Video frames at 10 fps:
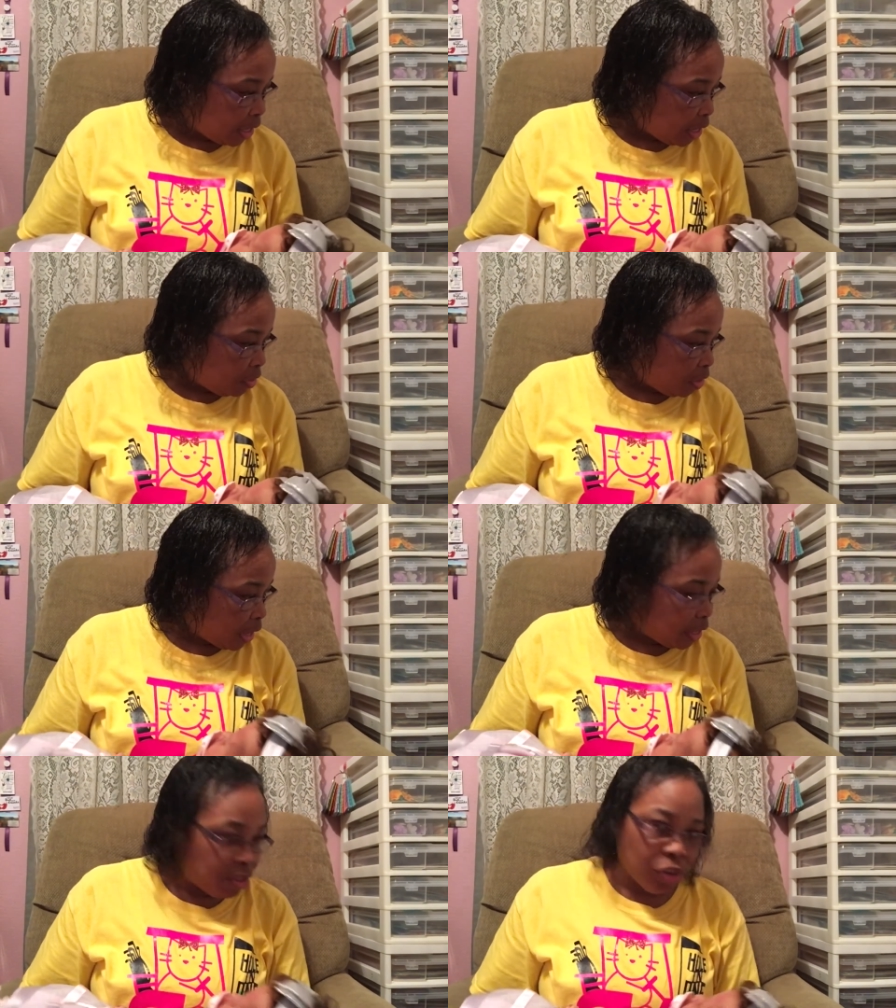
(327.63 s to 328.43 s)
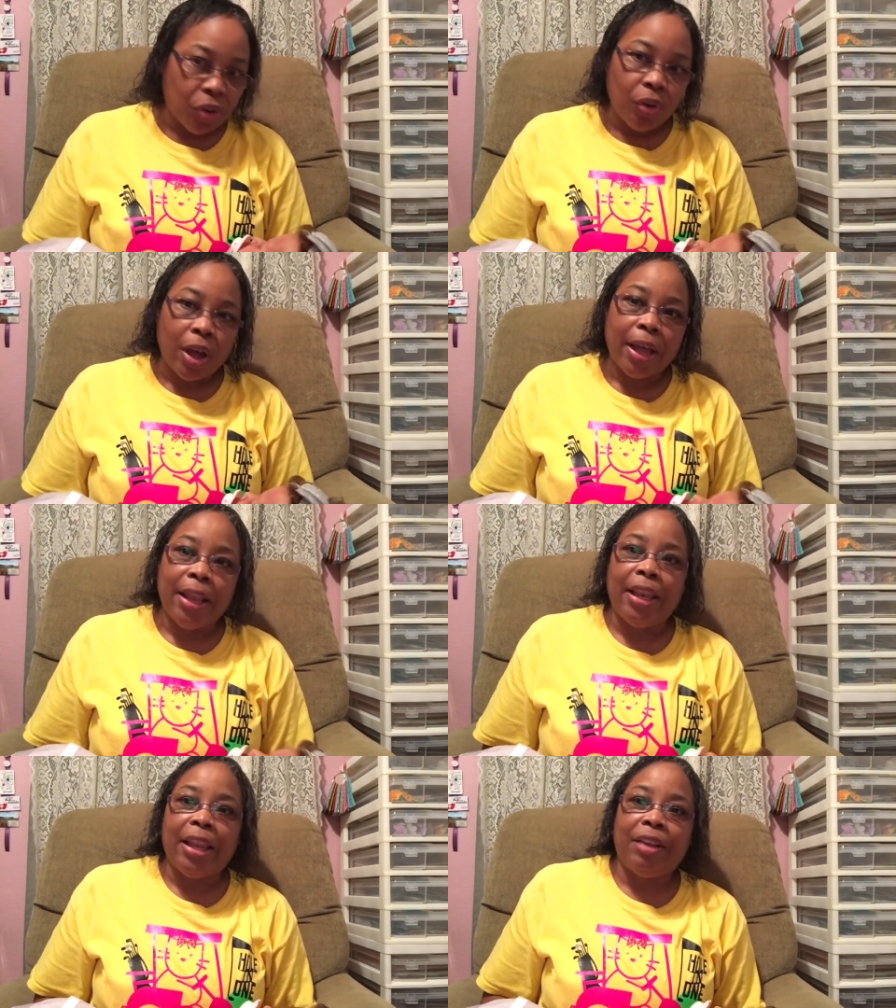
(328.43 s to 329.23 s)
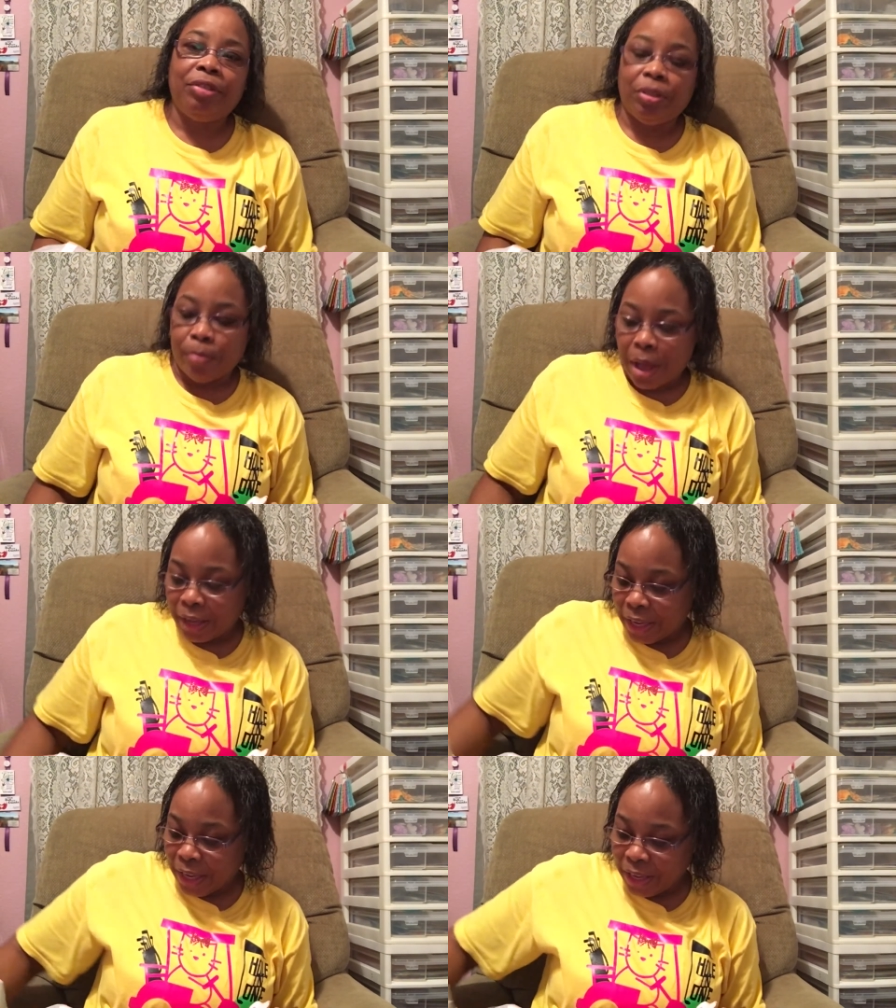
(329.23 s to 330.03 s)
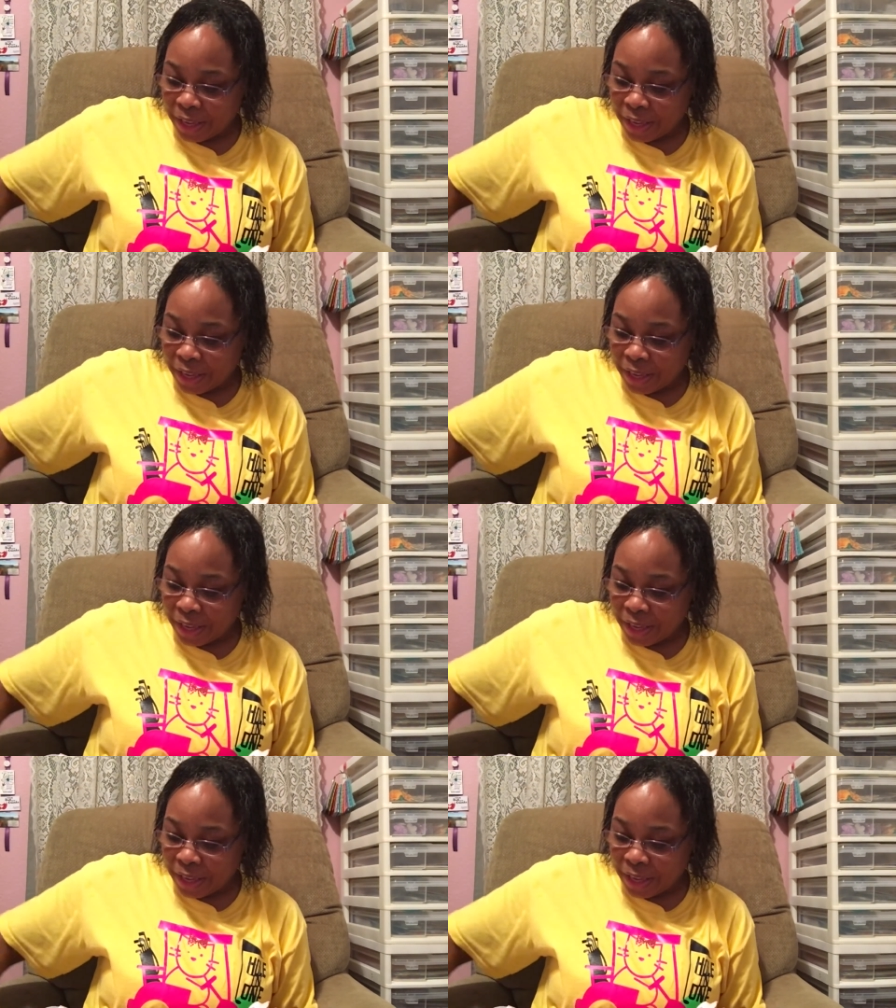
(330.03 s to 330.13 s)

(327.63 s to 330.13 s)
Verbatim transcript: As you guys know, I love smocking.